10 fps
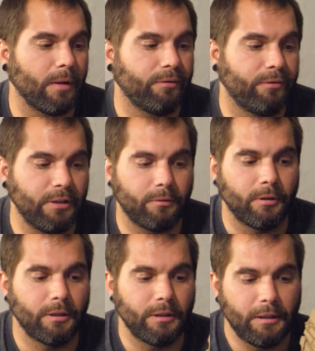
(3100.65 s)
My feet
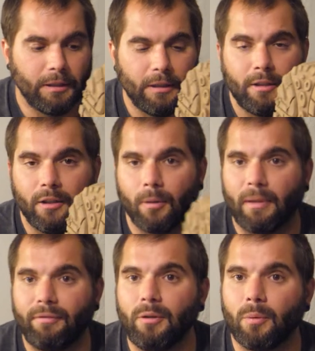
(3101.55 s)
really, you know,
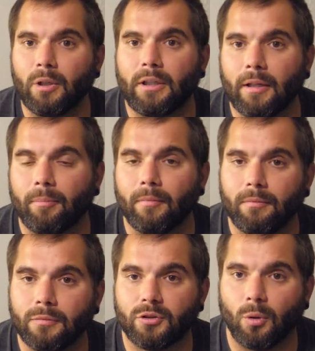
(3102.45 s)
my feet would get
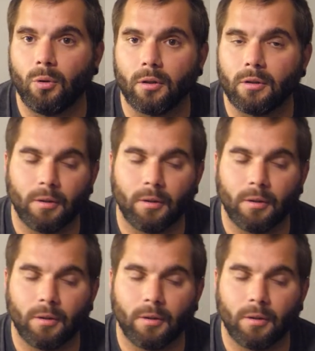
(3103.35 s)
sore.